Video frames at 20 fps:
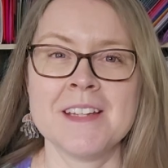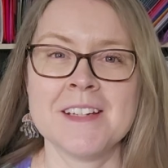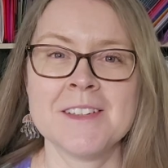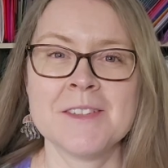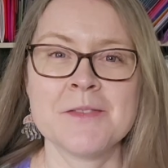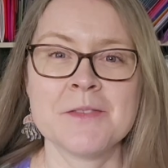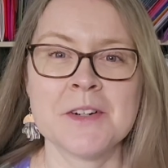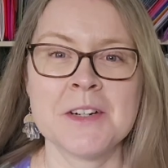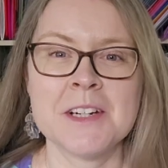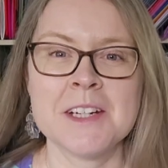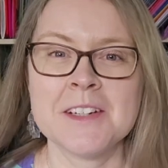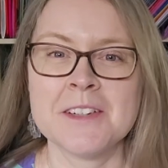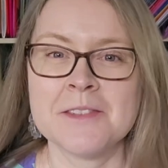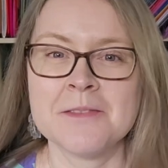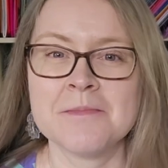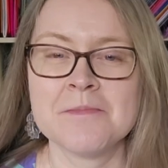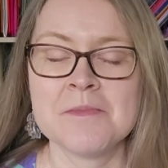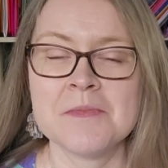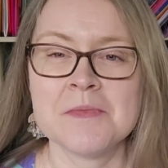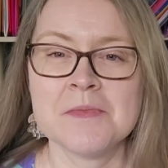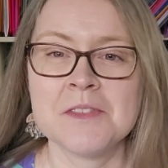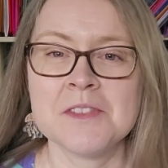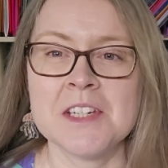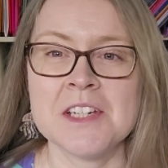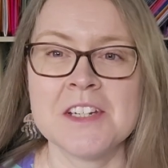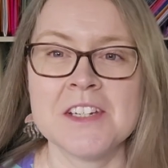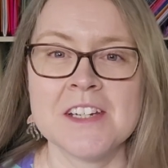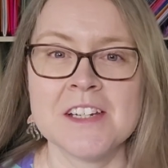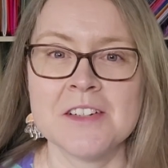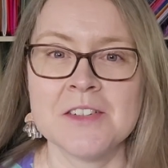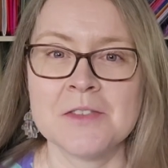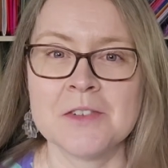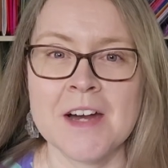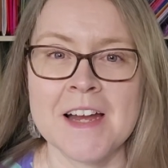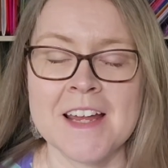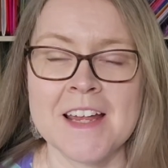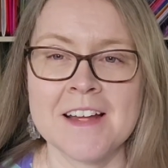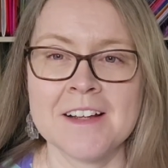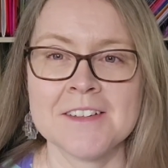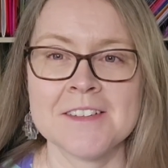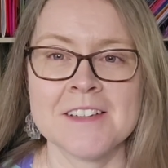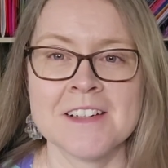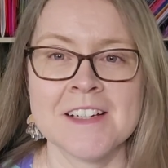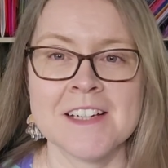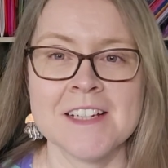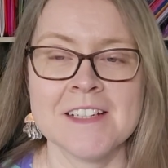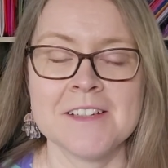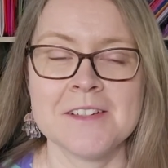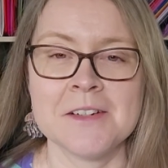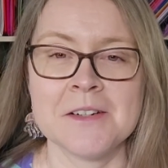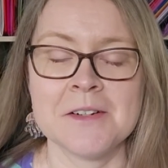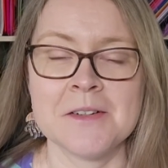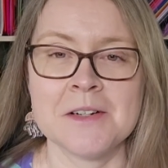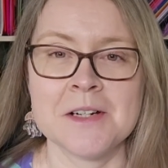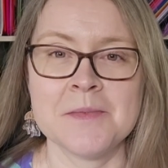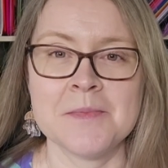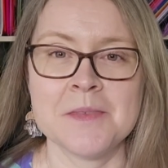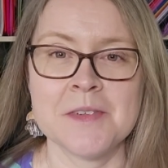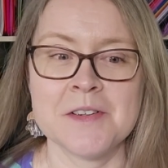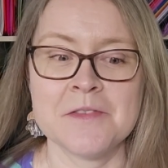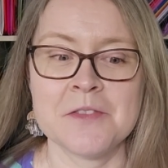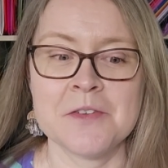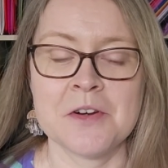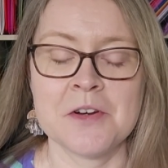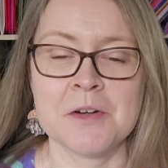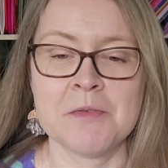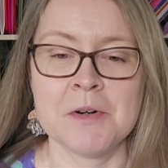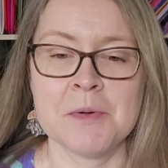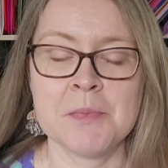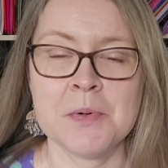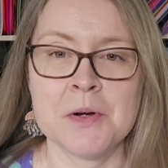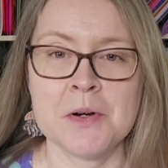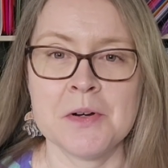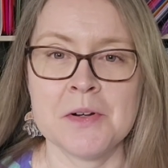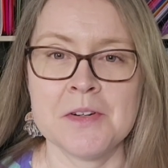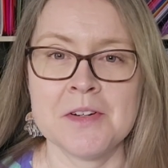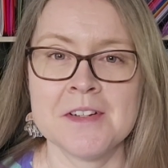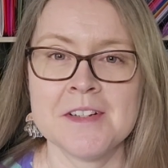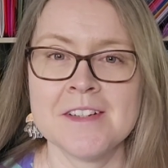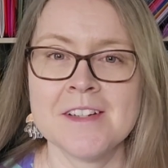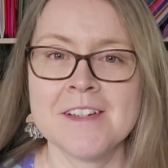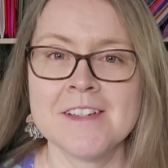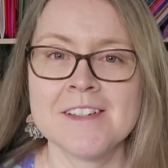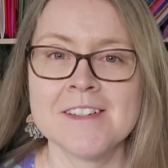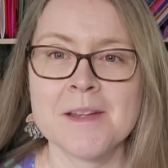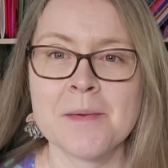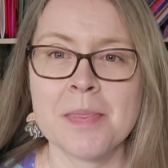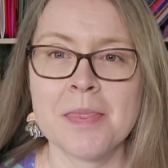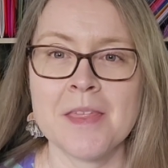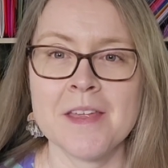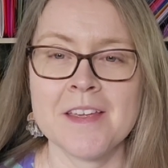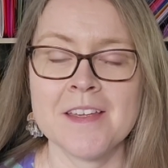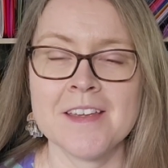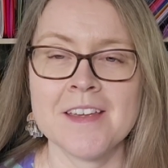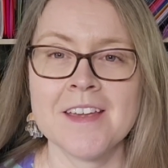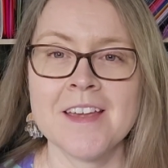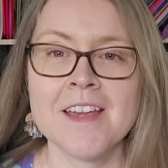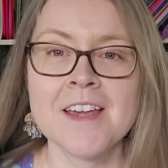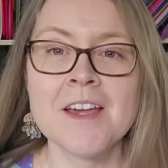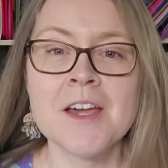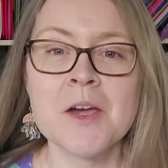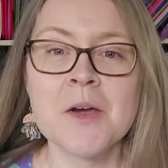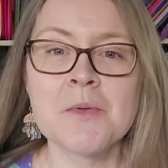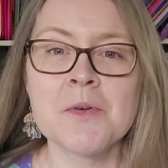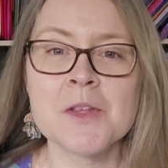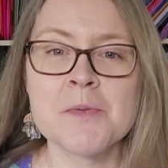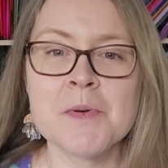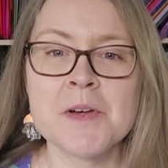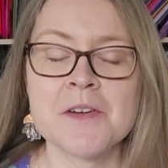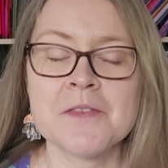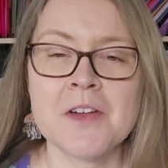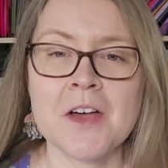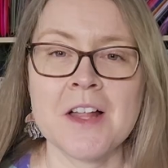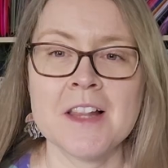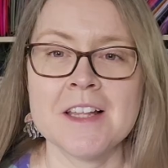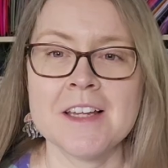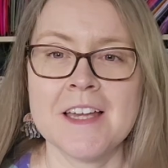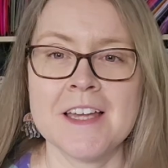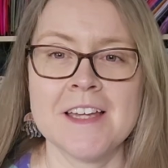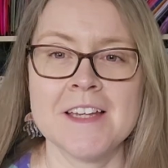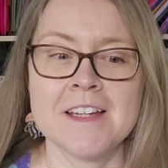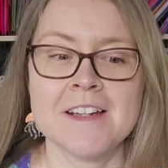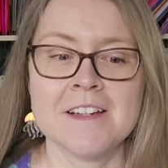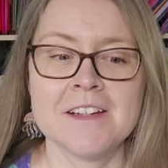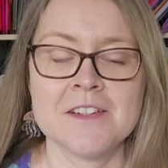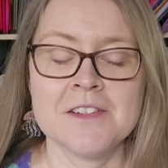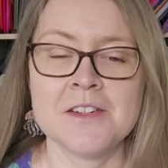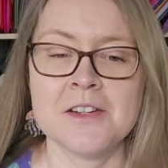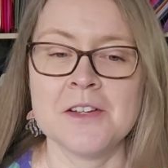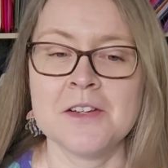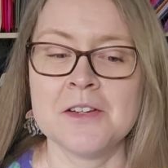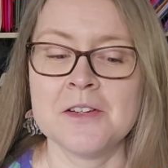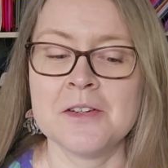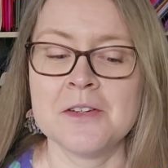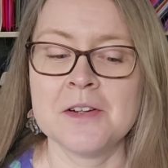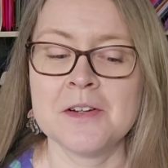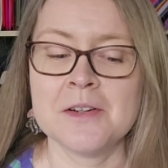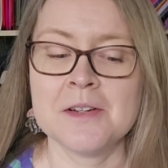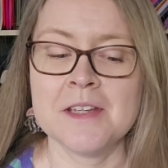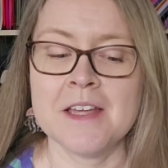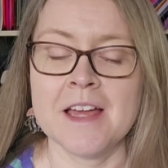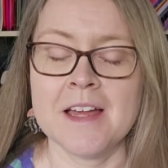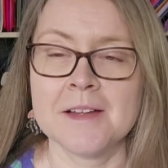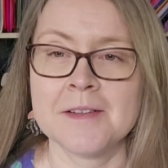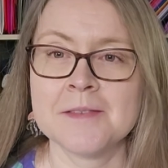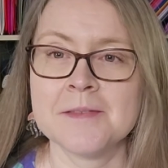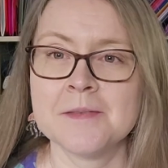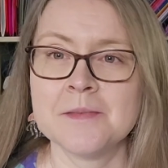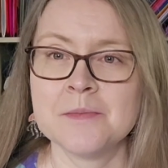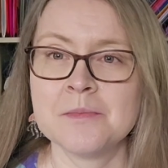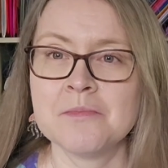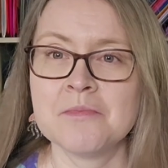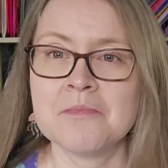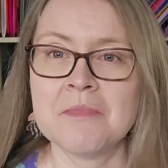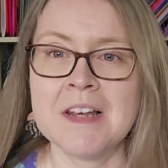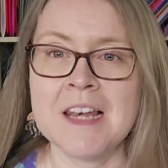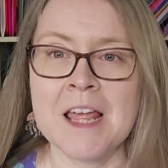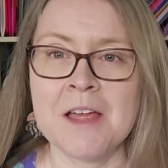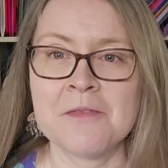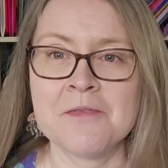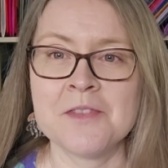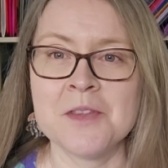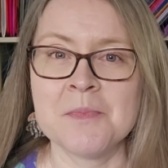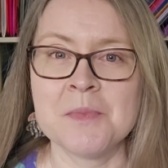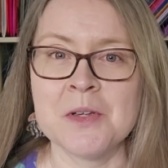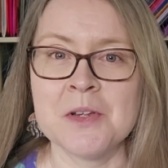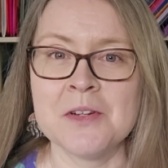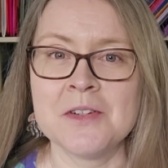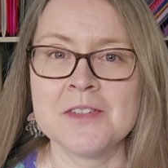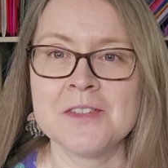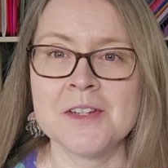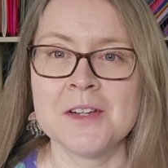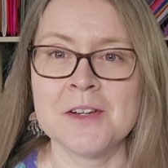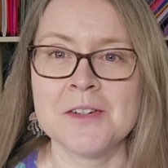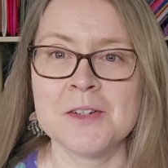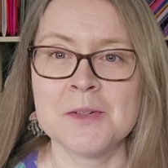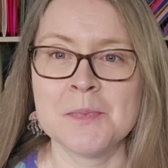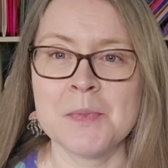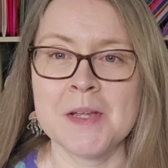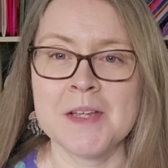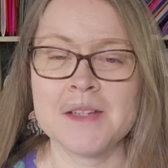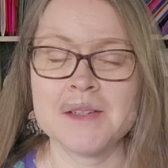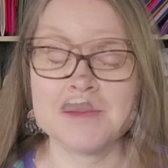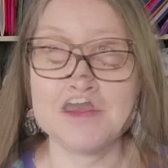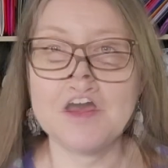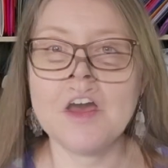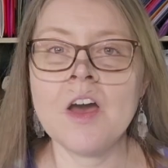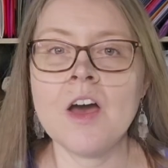It's very dingy and grey outside, so I thought I would put on something with a bit of colour in to, yeah, lift the mood, so to speak.